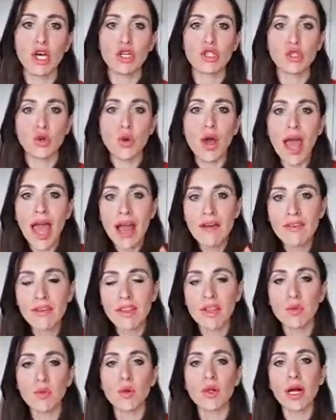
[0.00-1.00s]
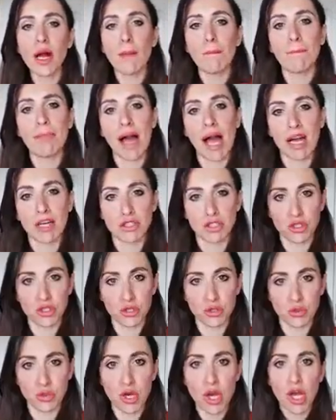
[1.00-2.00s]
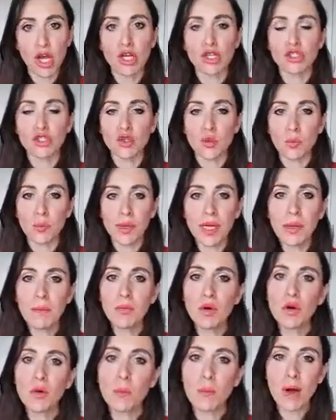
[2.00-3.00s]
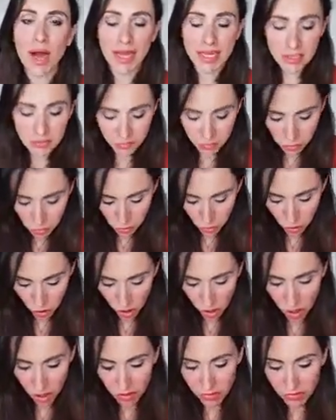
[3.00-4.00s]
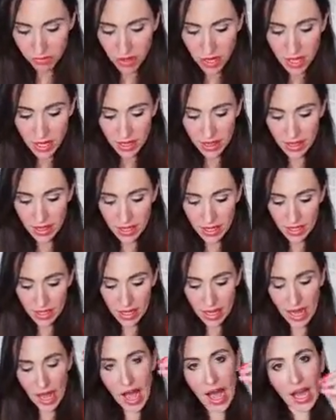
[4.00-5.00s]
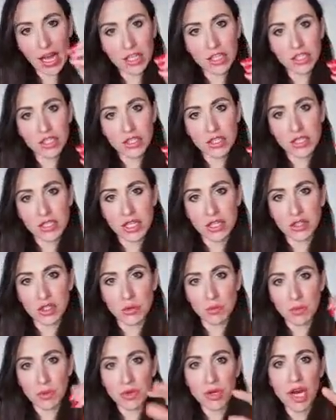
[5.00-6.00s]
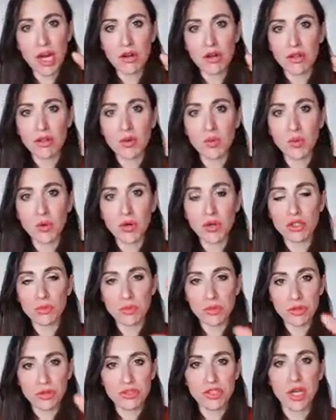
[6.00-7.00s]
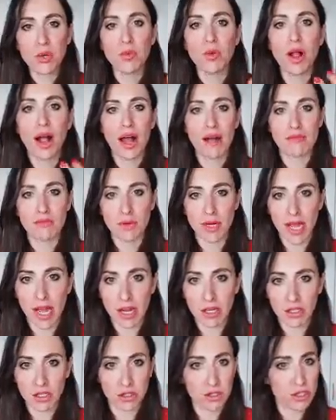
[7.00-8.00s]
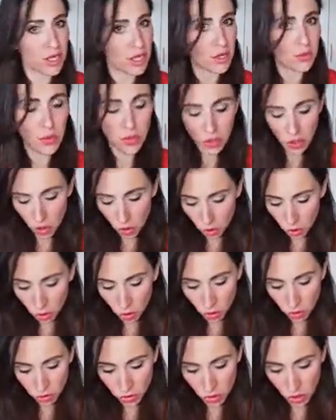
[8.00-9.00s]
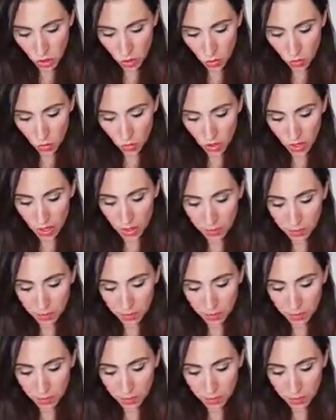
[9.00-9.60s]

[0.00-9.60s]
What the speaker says: So everything will come back to you. So be more mindful of the actions that you put out in the world, because they will have reactions. Like we all know